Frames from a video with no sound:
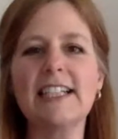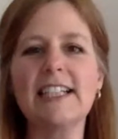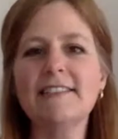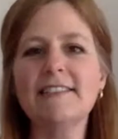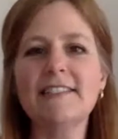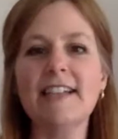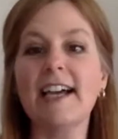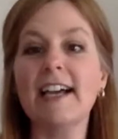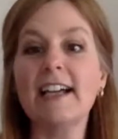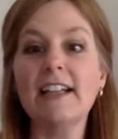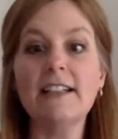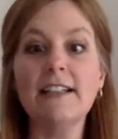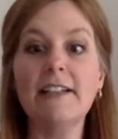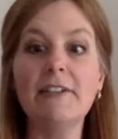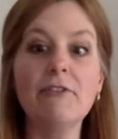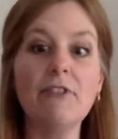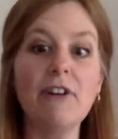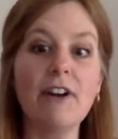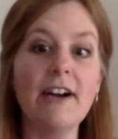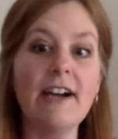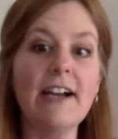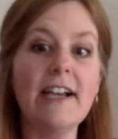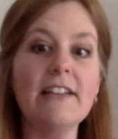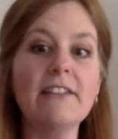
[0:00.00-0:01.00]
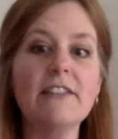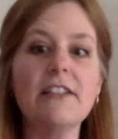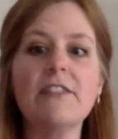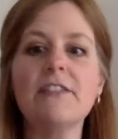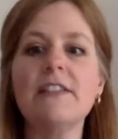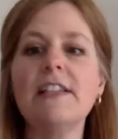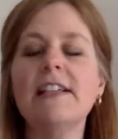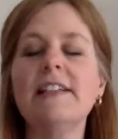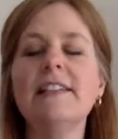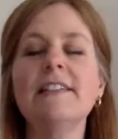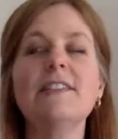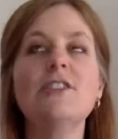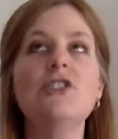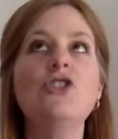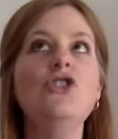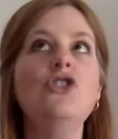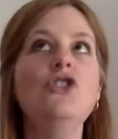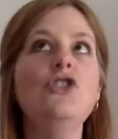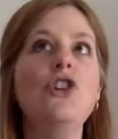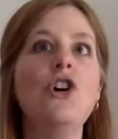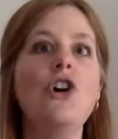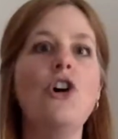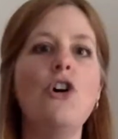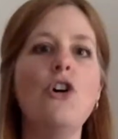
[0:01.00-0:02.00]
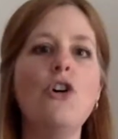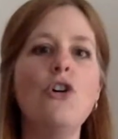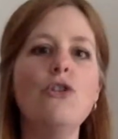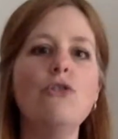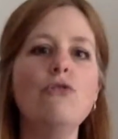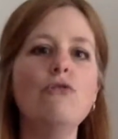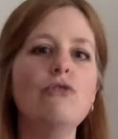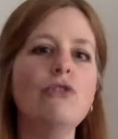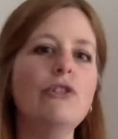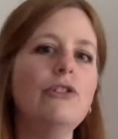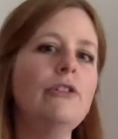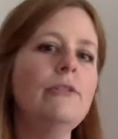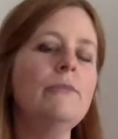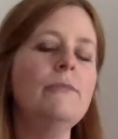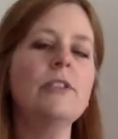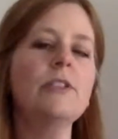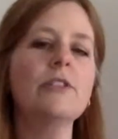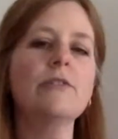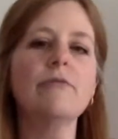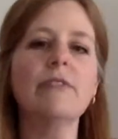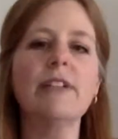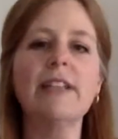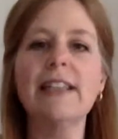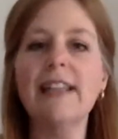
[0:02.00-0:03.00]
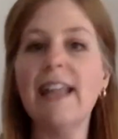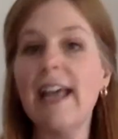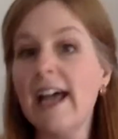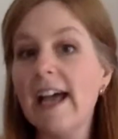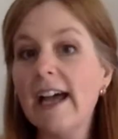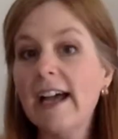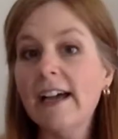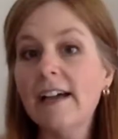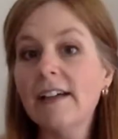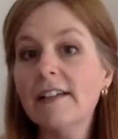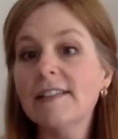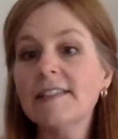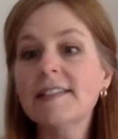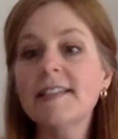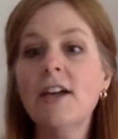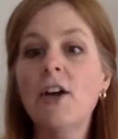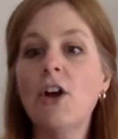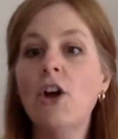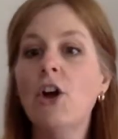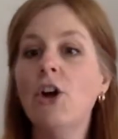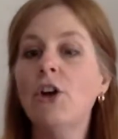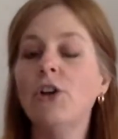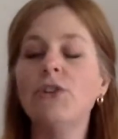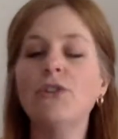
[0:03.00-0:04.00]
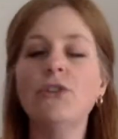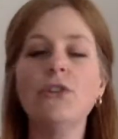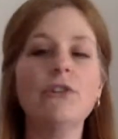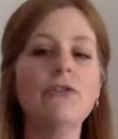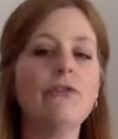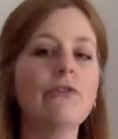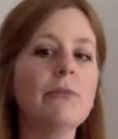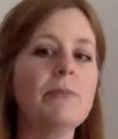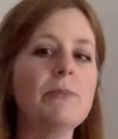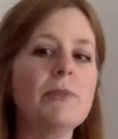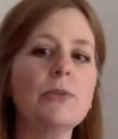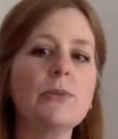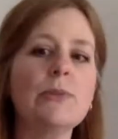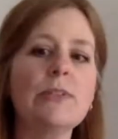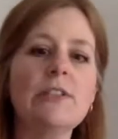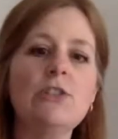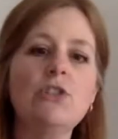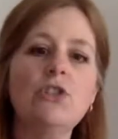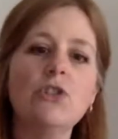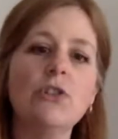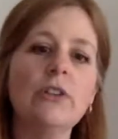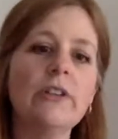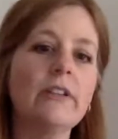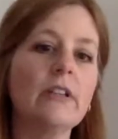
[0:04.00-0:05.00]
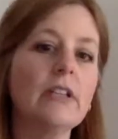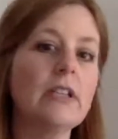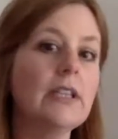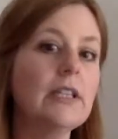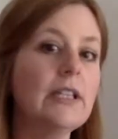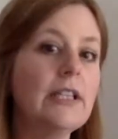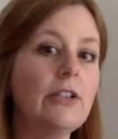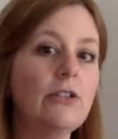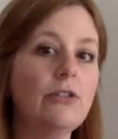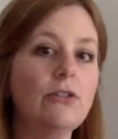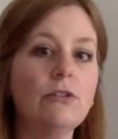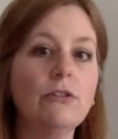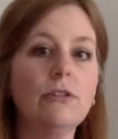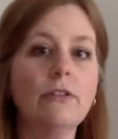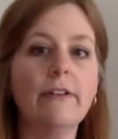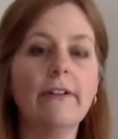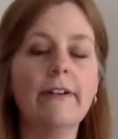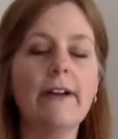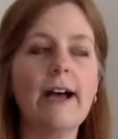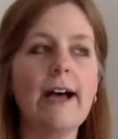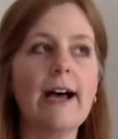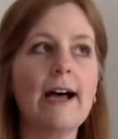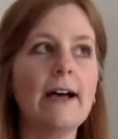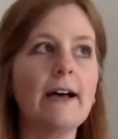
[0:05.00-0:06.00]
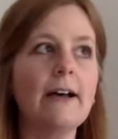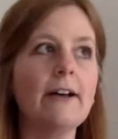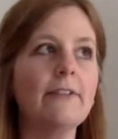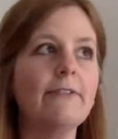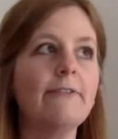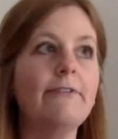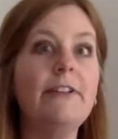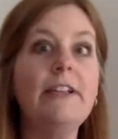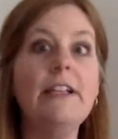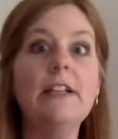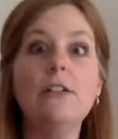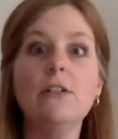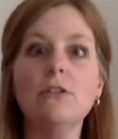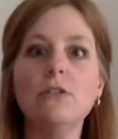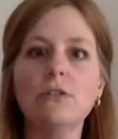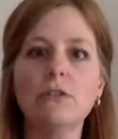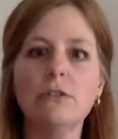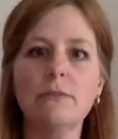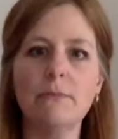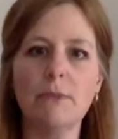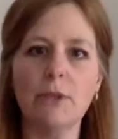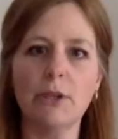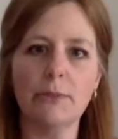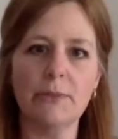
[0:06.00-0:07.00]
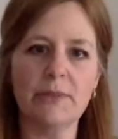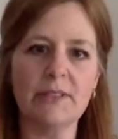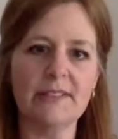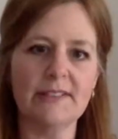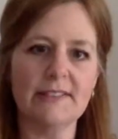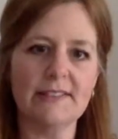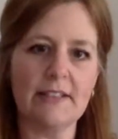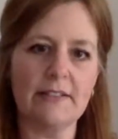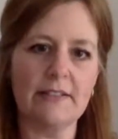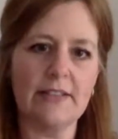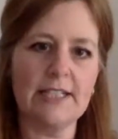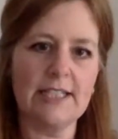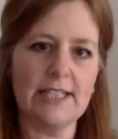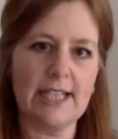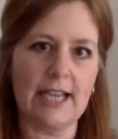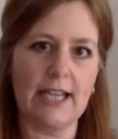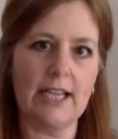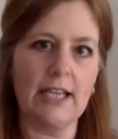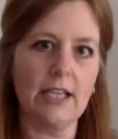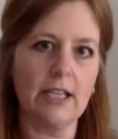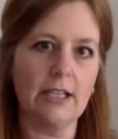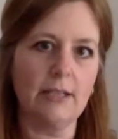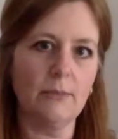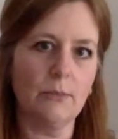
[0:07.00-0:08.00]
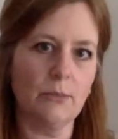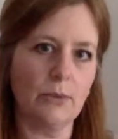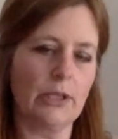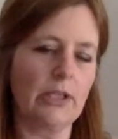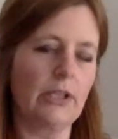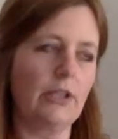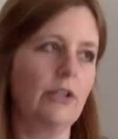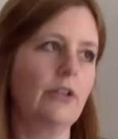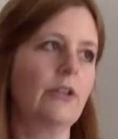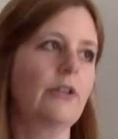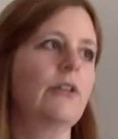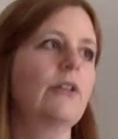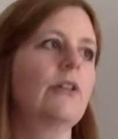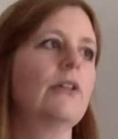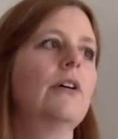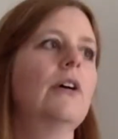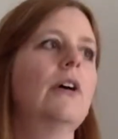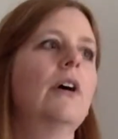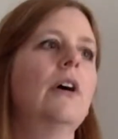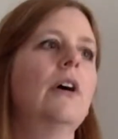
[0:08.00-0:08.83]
exactly right that there's no room to relax, no room to enjoy the little feel-good moments that the day can bring you.